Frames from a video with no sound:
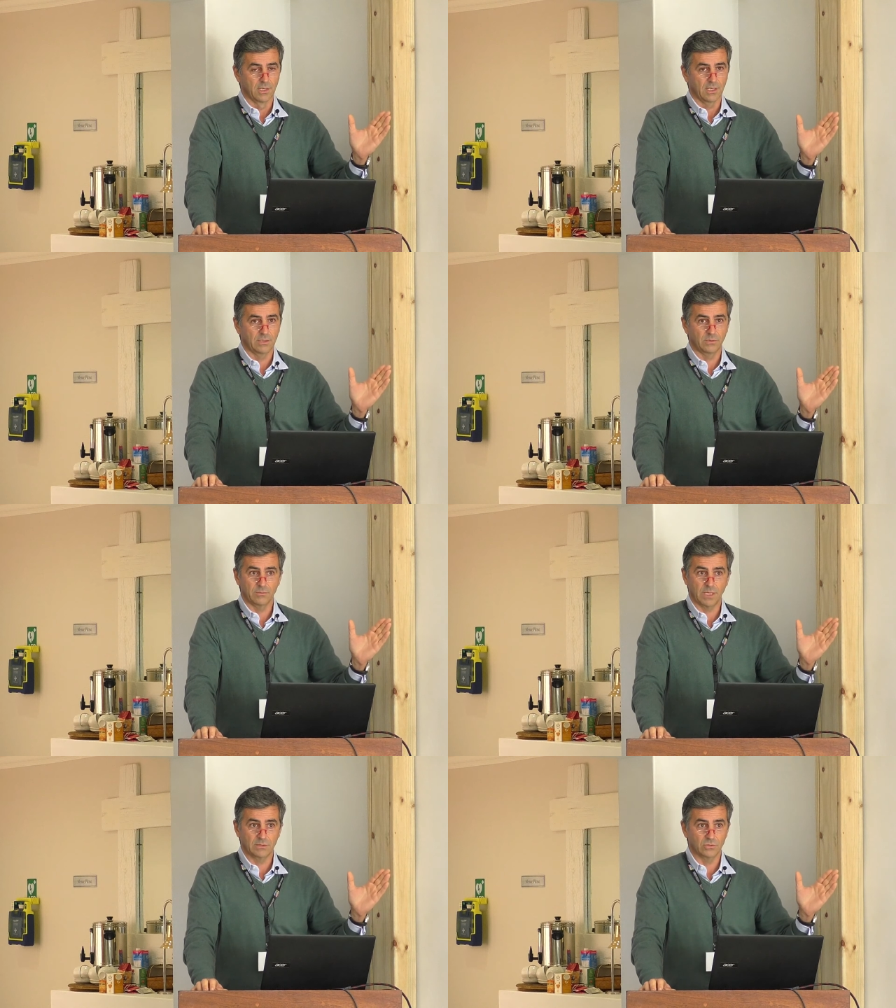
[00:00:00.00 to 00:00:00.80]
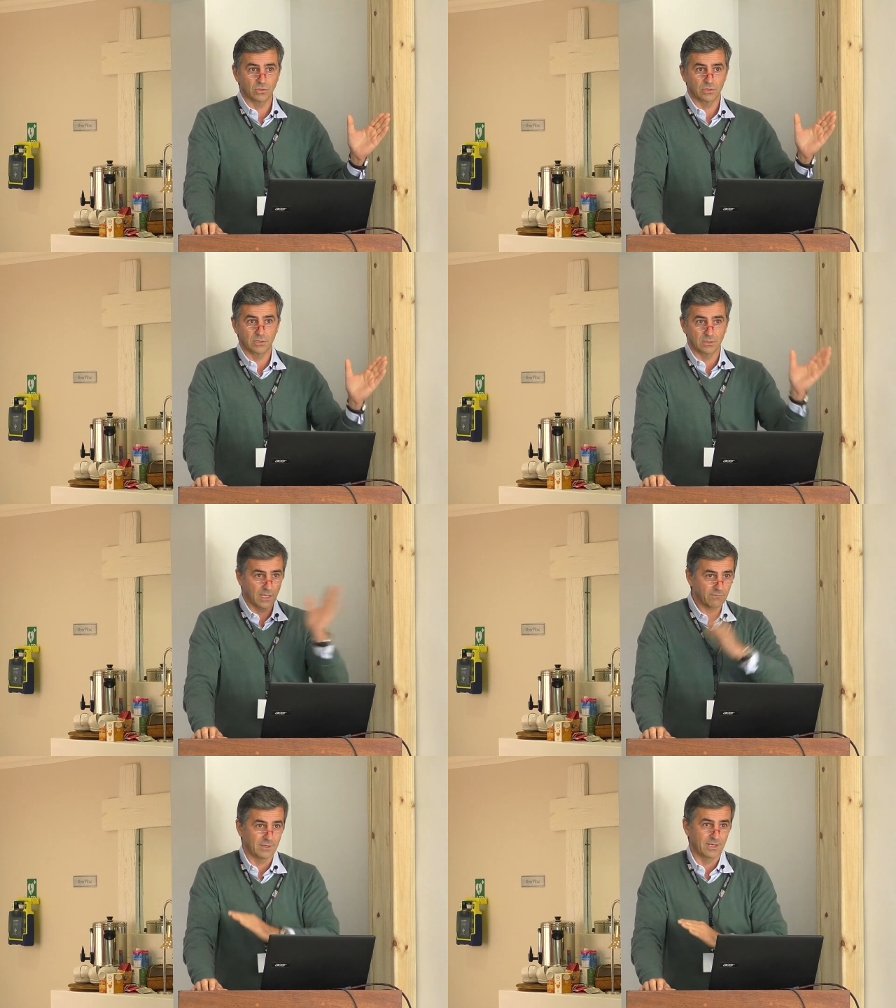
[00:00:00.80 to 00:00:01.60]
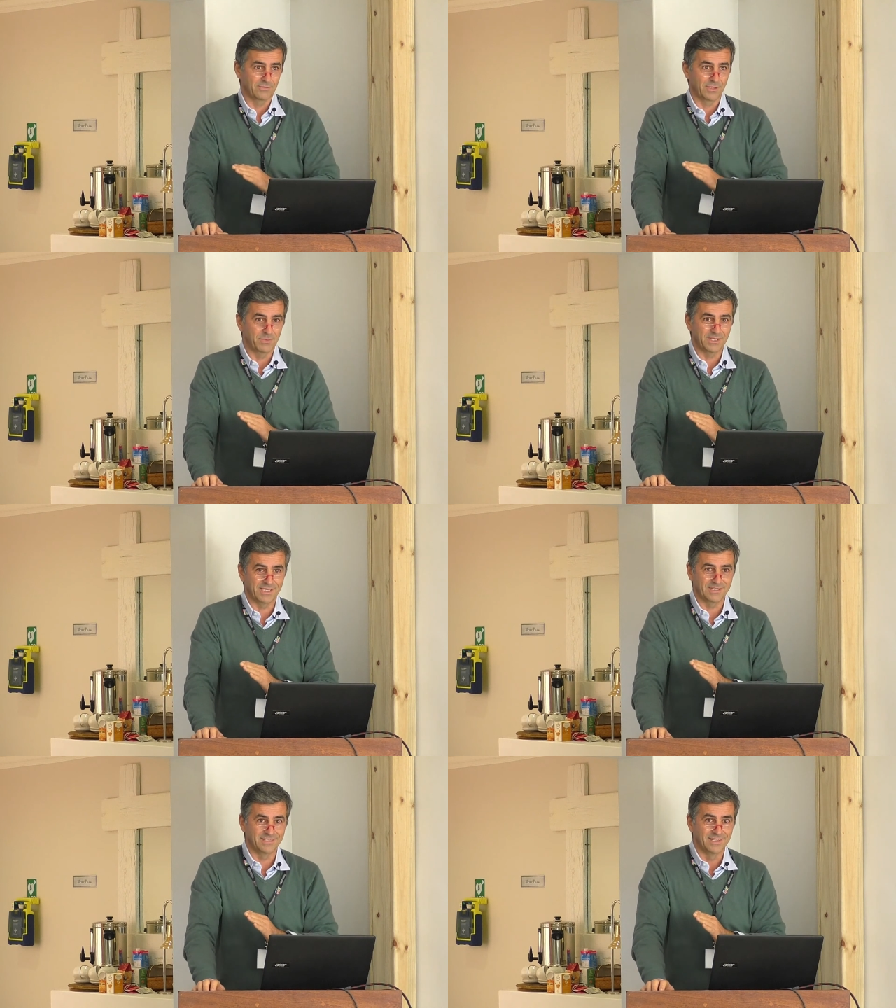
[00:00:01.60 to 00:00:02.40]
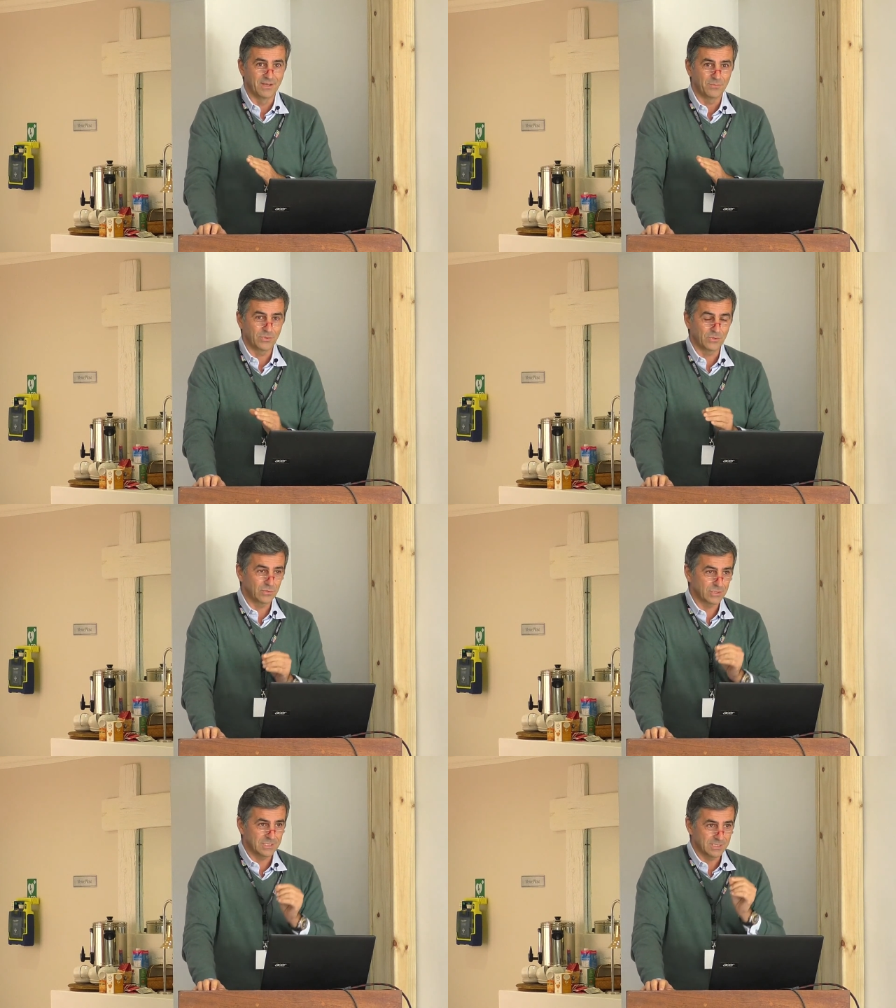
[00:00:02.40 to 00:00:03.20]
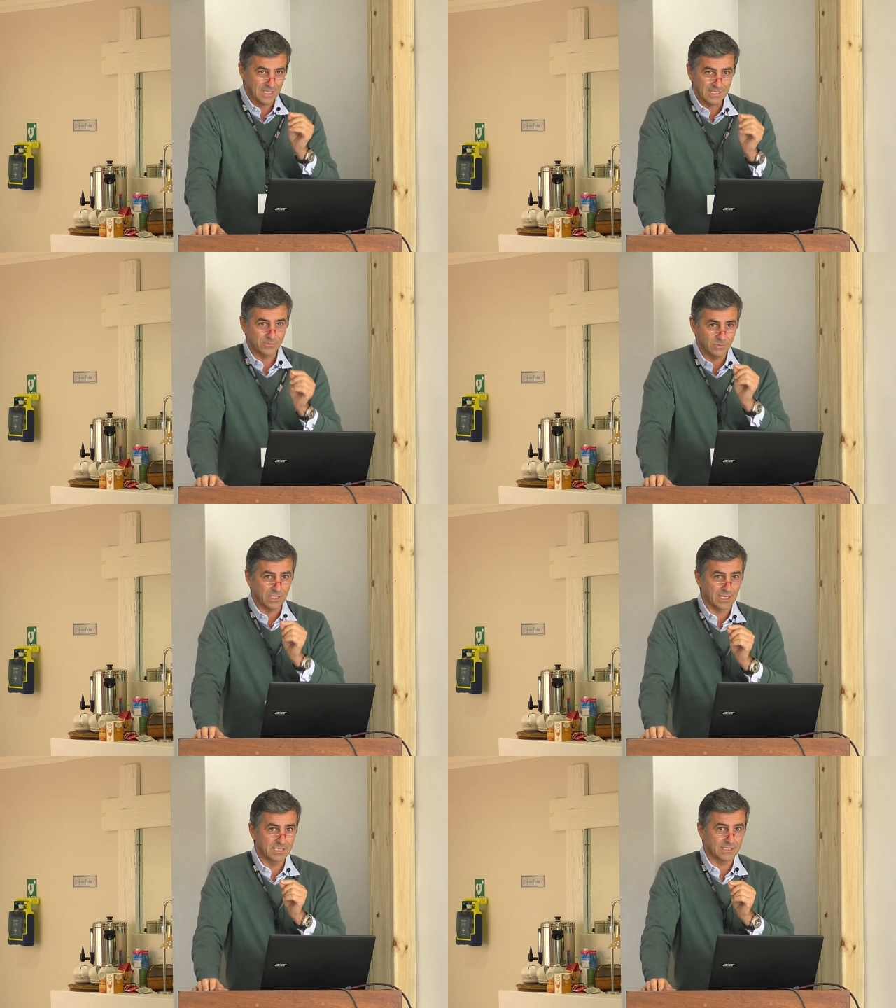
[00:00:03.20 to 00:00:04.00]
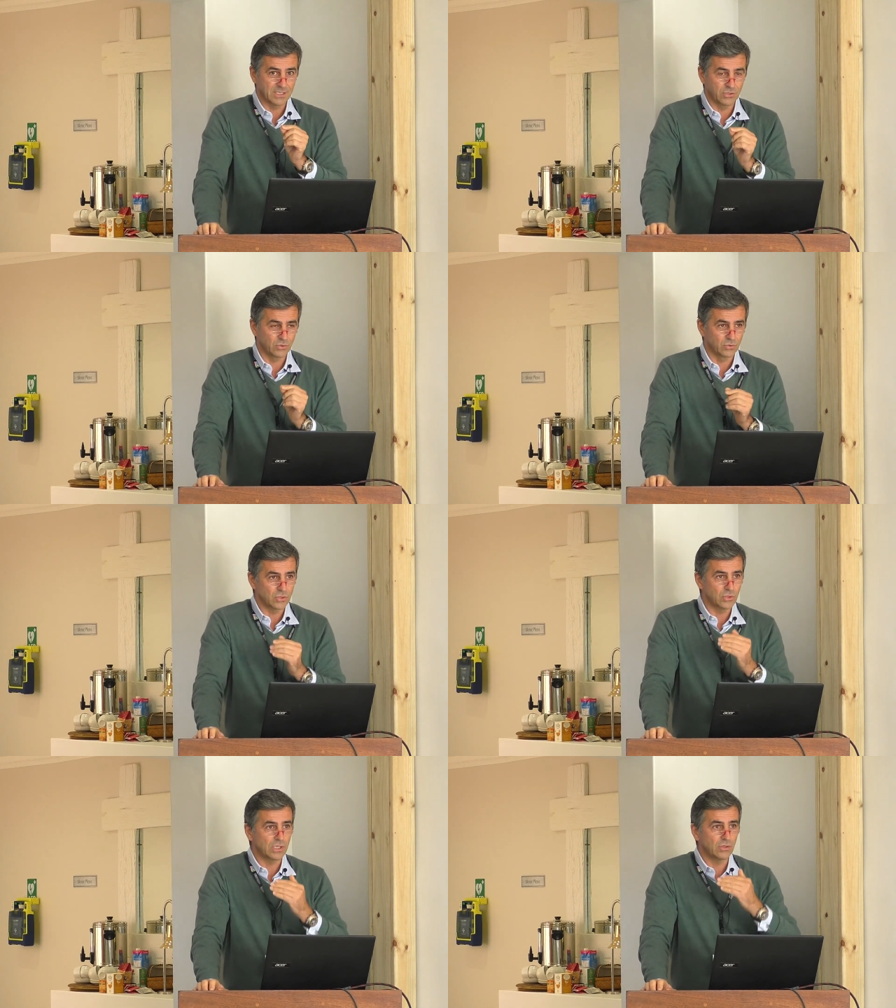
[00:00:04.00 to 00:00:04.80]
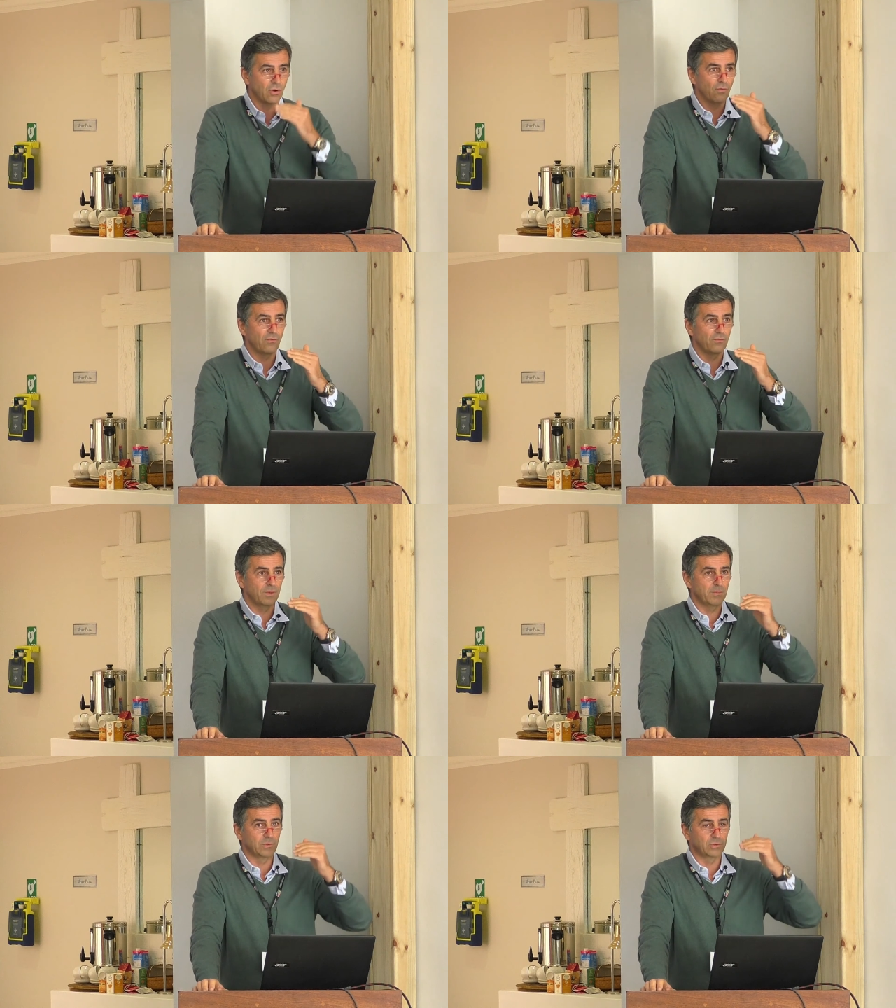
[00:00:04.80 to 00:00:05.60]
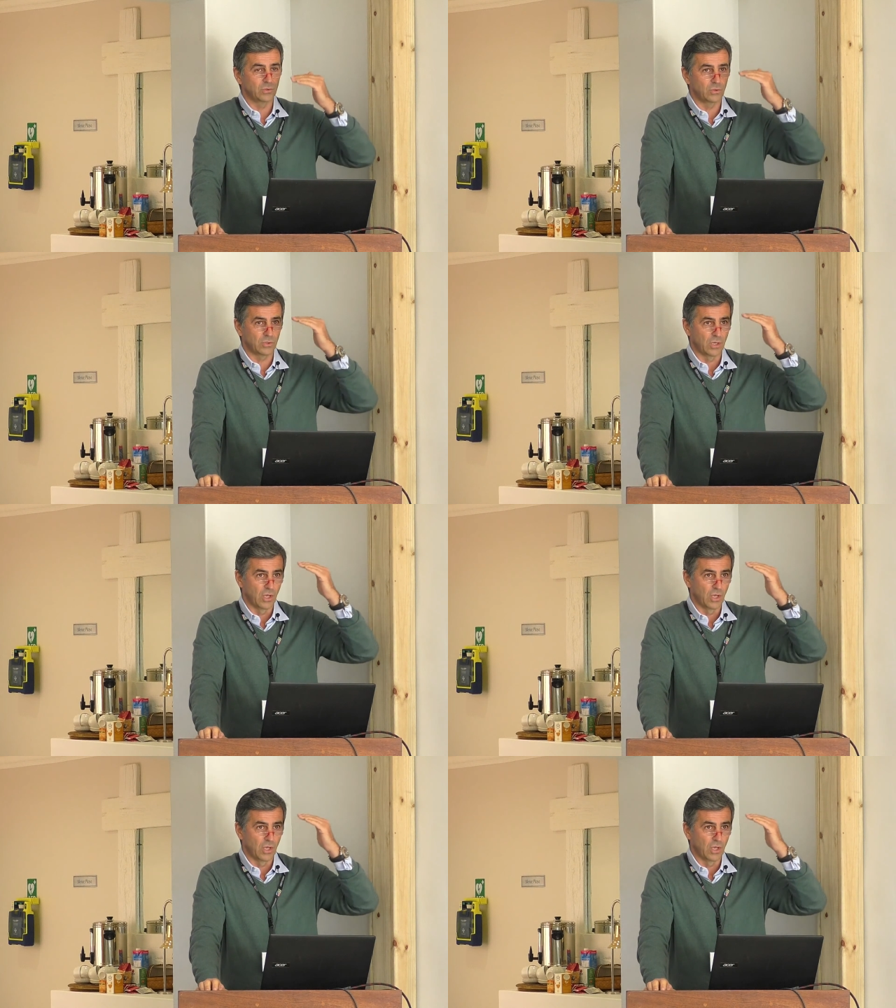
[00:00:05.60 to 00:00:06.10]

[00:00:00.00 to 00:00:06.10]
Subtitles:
And we might not ever have them again, because that's what the lens can do. So you can offer people to look